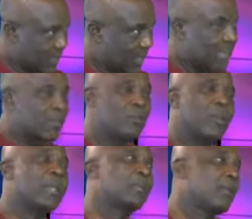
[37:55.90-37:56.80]
as
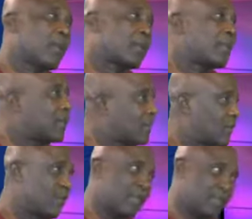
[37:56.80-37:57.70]
gubernatorial candidate
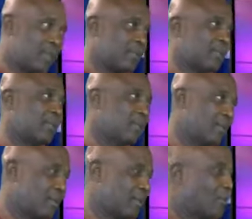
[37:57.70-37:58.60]
of their states,
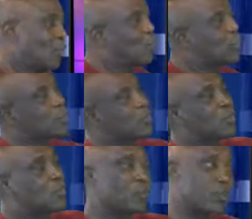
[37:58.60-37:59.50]
which is not
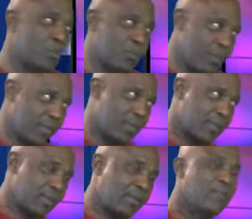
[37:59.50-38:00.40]
supposed to be.
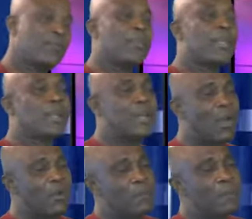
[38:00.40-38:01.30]

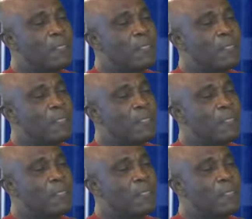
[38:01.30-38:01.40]
Now,